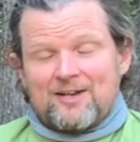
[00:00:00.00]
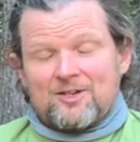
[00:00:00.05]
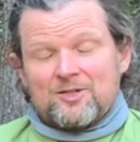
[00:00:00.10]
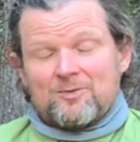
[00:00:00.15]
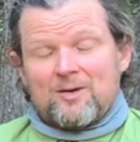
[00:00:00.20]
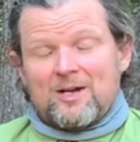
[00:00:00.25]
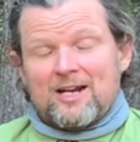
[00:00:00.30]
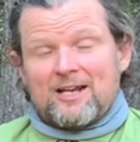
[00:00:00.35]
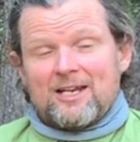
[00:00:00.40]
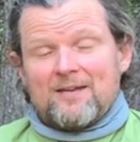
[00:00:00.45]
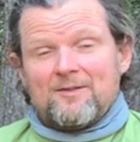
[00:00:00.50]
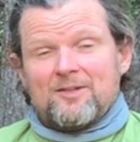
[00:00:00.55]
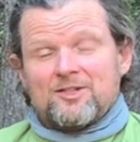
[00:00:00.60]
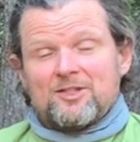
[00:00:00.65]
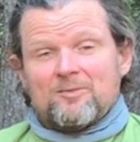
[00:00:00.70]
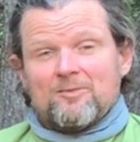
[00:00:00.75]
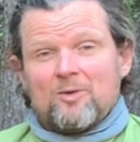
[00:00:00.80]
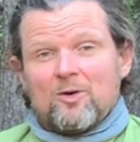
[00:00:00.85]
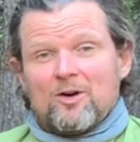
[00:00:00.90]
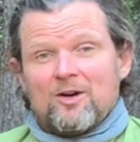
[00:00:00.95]
Just want to give you
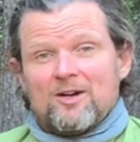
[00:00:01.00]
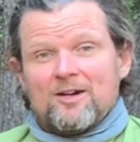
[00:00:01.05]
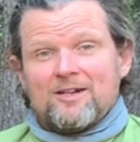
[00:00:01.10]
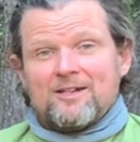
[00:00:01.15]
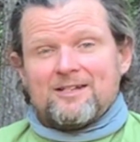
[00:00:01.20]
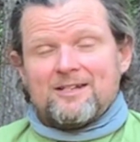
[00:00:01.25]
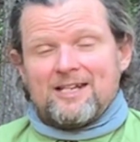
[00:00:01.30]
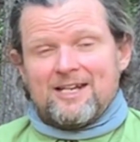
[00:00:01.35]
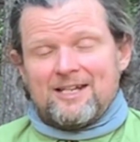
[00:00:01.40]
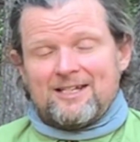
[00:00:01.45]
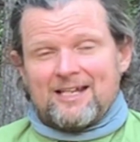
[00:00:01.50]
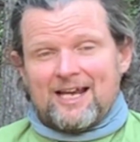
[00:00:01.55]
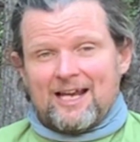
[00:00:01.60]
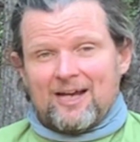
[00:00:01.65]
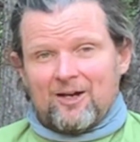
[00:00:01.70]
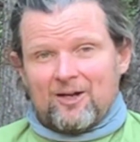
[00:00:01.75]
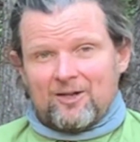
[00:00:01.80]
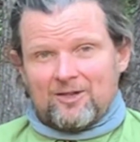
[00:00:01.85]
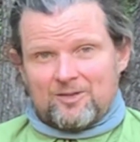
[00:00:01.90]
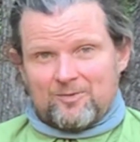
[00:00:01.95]
some more
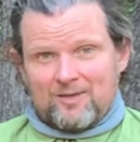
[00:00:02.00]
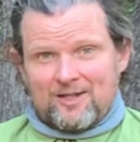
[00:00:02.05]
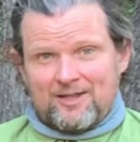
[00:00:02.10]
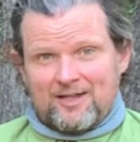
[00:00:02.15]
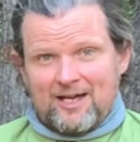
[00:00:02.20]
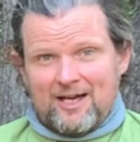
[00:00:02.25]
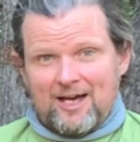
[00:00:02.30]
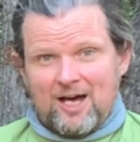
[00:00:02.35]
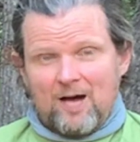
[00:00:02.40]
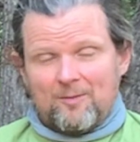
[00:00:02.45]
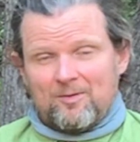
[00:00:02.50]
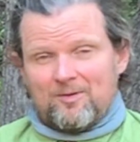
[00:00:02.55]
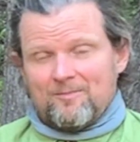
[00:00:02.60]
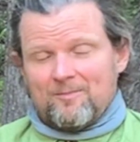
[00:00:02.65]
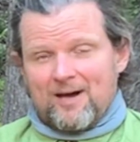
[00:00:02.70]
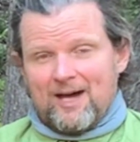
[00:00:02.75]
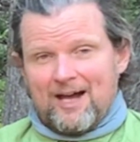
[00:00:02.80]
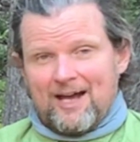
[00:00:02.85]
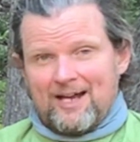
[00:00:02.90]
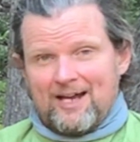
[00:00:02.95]
details with the help of
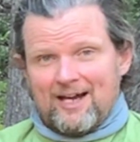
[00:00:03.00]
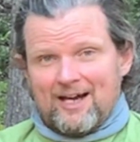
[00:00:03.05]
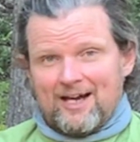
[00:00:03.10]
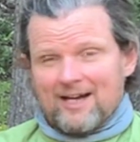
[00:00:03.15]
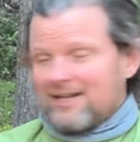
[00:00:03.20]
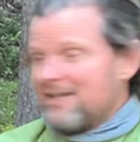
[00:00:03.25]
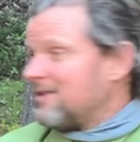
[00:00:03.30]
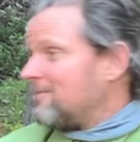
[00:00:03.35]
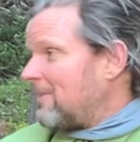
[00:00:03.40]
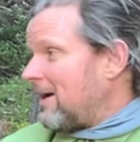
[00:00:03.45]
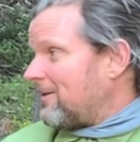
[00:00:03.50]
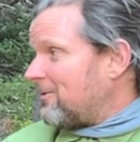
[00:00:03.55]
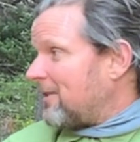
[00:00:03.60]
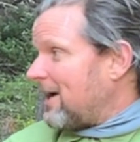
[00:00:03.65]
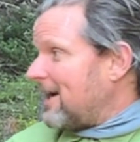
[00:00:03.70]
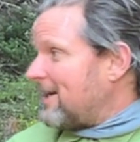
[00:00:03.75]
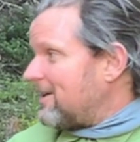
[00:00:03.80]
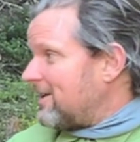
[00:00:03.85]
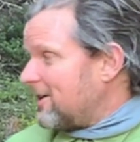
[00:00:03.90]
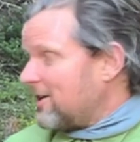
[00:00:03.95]
my
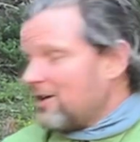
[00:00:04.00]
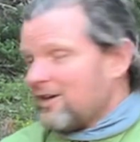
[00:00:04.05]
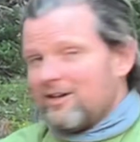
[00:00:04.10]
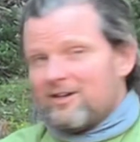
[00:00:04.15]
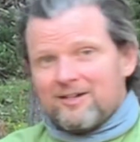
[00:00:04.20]
friend here.